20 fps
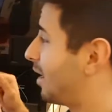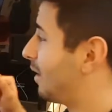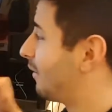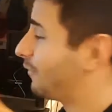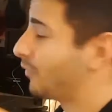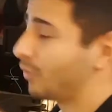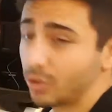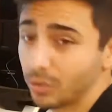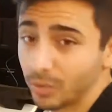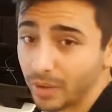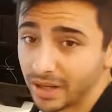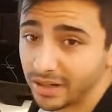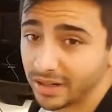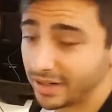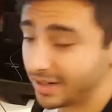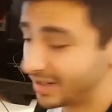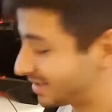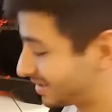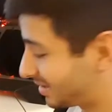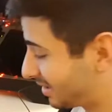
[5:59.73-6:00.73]
photo
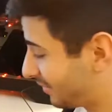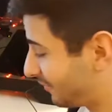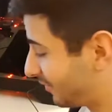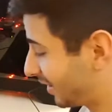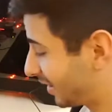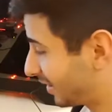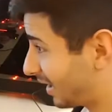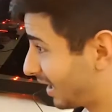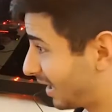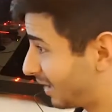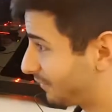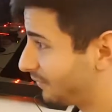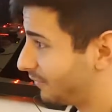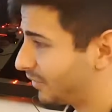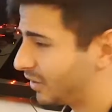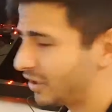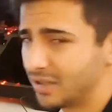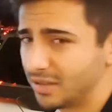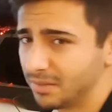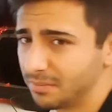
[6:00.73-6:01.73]
editing and stuff like that.
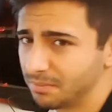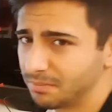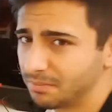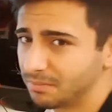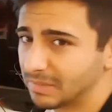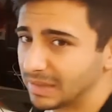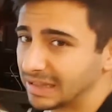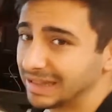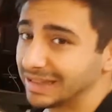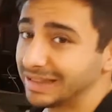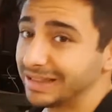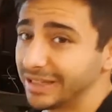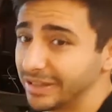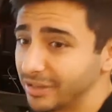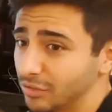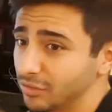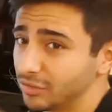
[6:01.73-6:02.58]
Very little